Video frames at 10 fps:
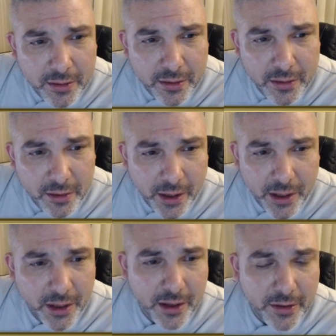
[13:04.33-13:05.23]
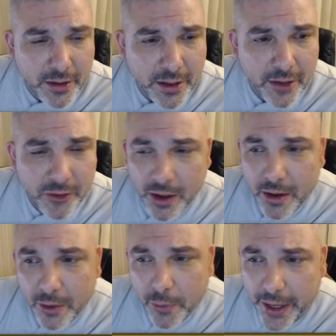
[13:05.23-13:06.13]
All right, I got nothing against that.
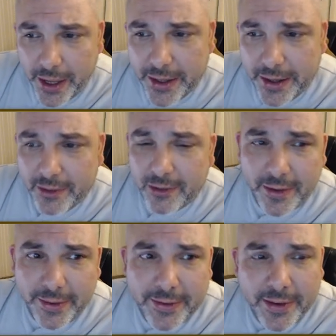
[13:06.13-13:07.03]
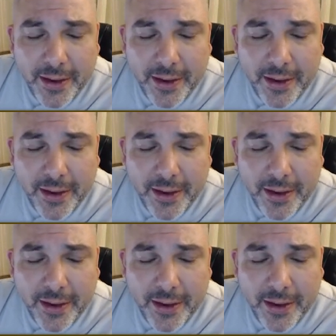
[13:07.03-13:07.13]
What I got against is